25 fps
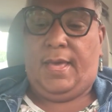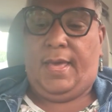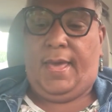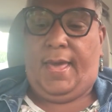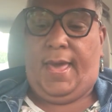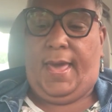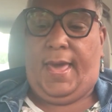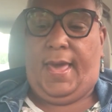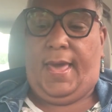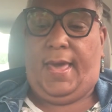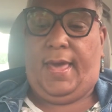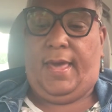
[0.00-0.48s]

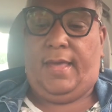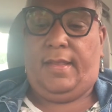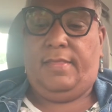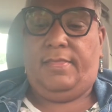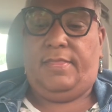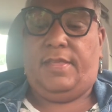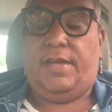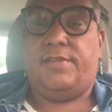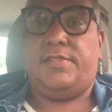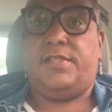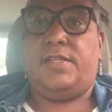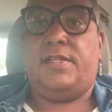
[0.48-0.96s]
And
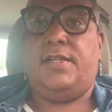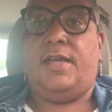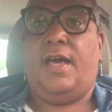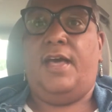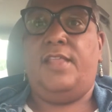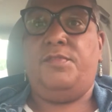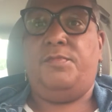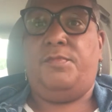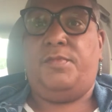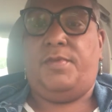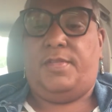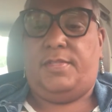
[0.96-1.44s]
there's
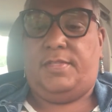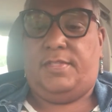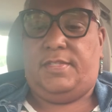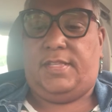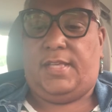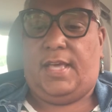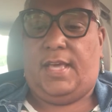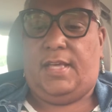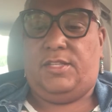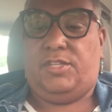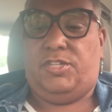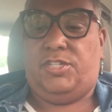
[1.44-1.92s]
another one,
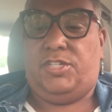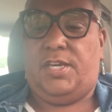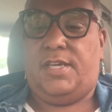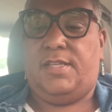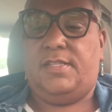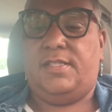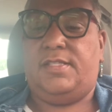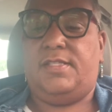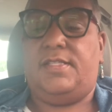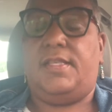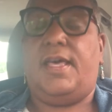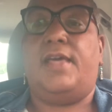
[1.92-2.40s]
say,
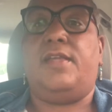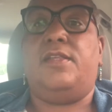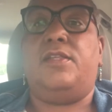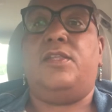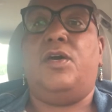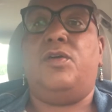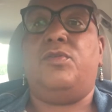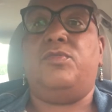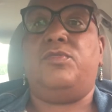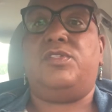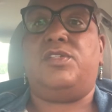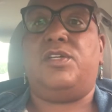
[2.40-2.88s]
Just Say
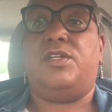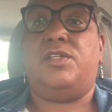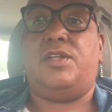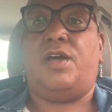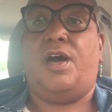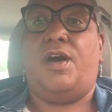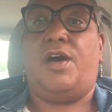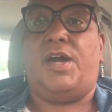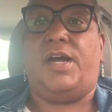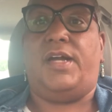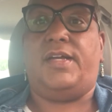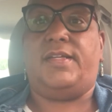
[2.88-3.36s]
No to
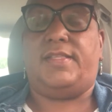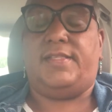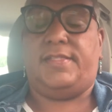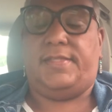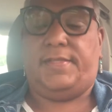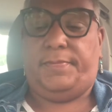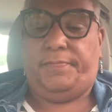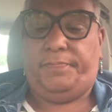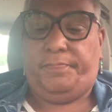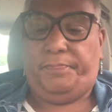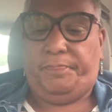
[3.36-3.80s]
Narcs.